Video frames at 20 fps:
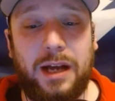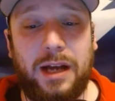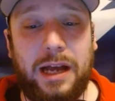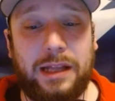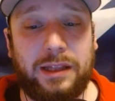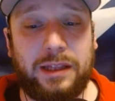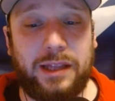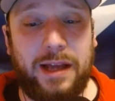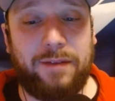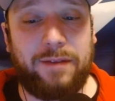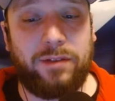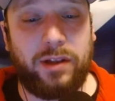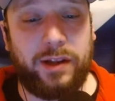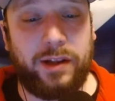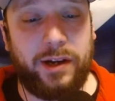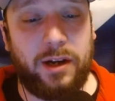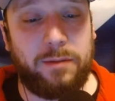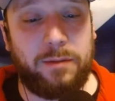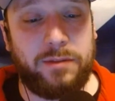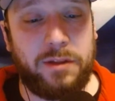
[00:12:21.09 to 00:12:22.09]
and level
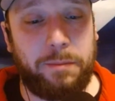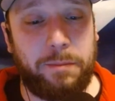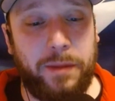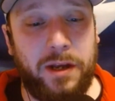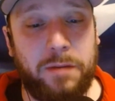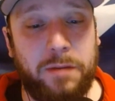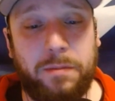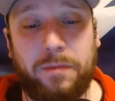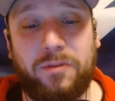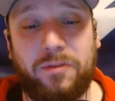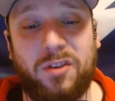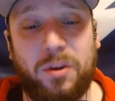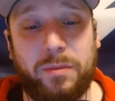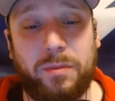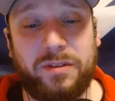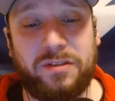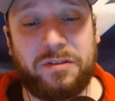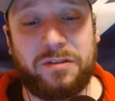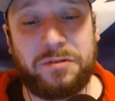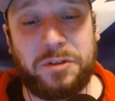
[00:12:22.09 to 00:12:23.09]
it up to peak
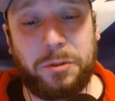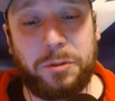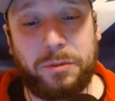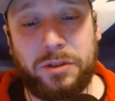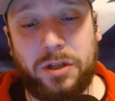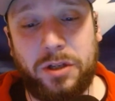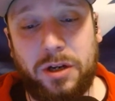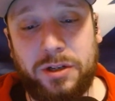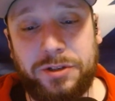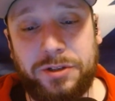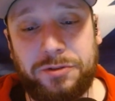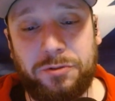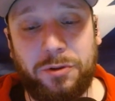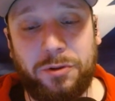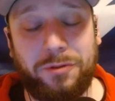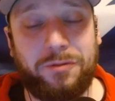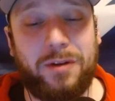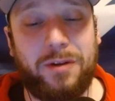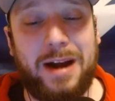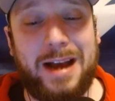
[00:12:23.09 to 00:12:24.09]
performance, from superchargers,
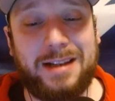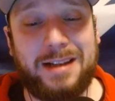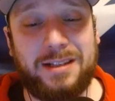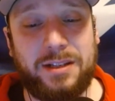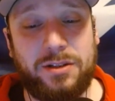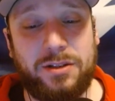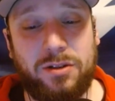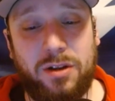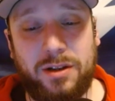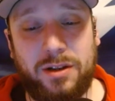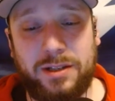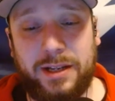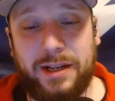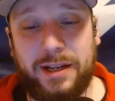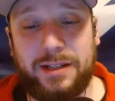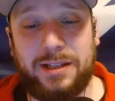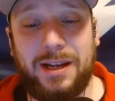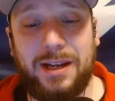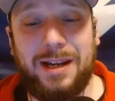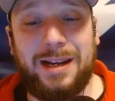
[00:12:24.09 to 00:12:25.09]
roof racks, exhaust
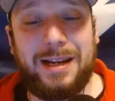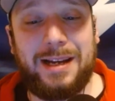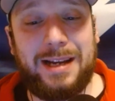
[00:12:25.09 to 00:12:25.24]
kits,